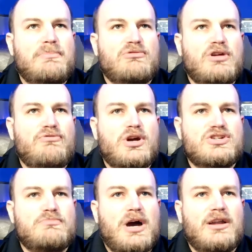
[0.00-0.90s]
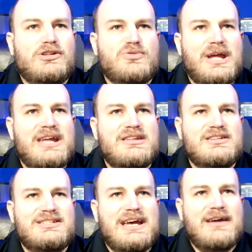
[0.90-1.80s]
refresh model as we head into
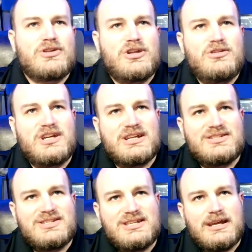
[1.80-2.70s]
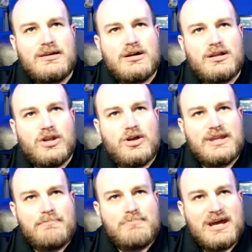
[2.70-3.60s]
this afternoon. You can see along
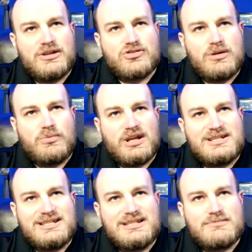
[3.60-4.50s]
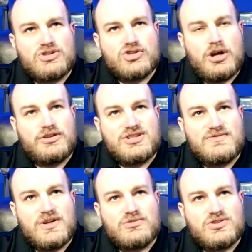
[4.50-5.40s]
that boundary, we're going to see some strong to
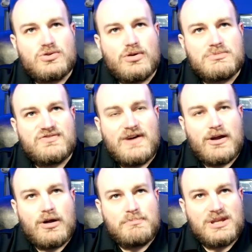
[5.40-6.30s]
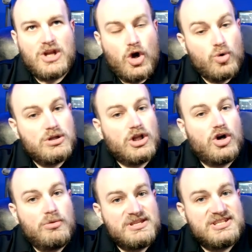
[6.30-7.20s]
severe storms fire up in
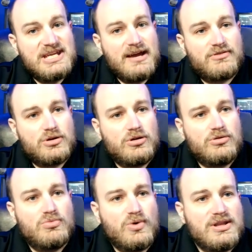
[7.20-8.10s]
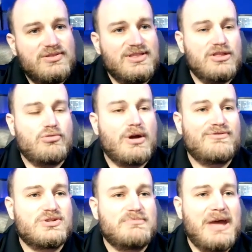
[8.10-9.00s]
Oklahoma this afternoon with the threat
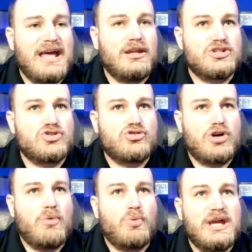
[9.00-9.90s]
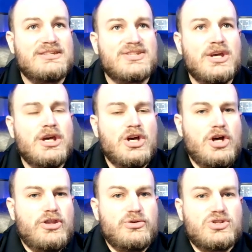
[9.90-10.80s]
for some hail and strong winds.
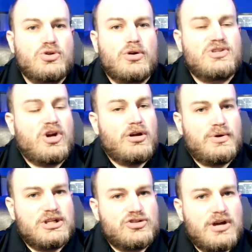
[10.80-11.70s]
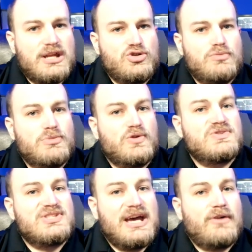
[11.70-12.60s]
Those storms are going to try to move
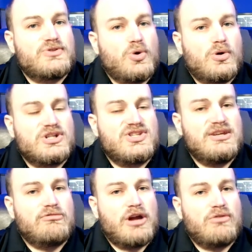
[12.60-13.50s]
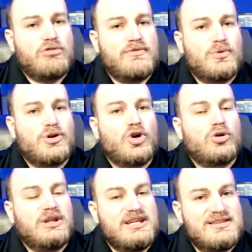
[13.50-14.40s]
south towards the Red River
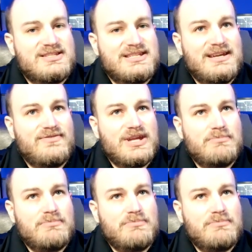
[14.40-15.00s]
early this evening,